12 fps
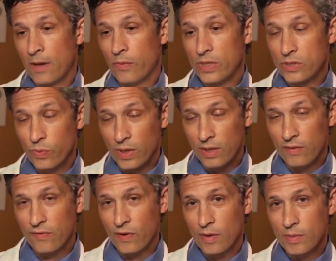Once we
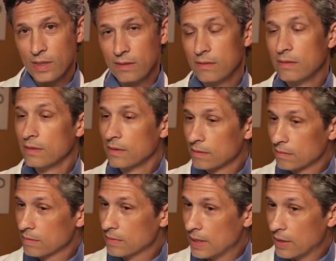confirm it,
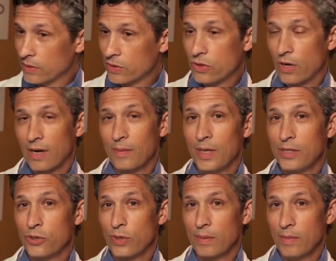now you talk
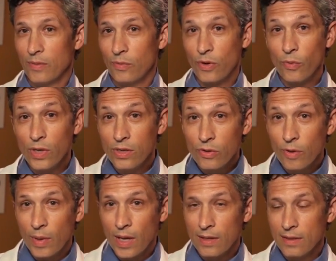about treatment. What do we do
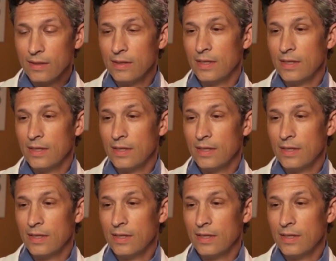about it?